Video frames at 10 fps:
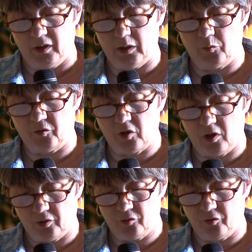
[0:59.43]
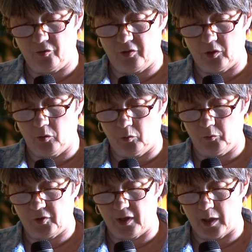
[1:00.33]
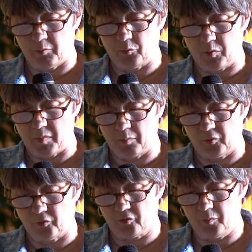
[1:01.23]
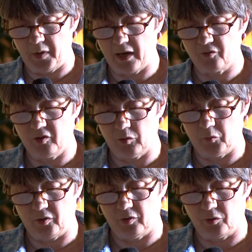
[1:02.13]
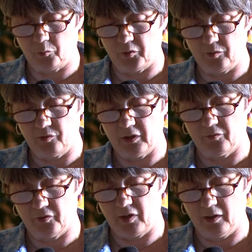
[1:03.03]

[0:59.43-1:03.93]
he was conscious the whole time and remembers passing within 3 feet of a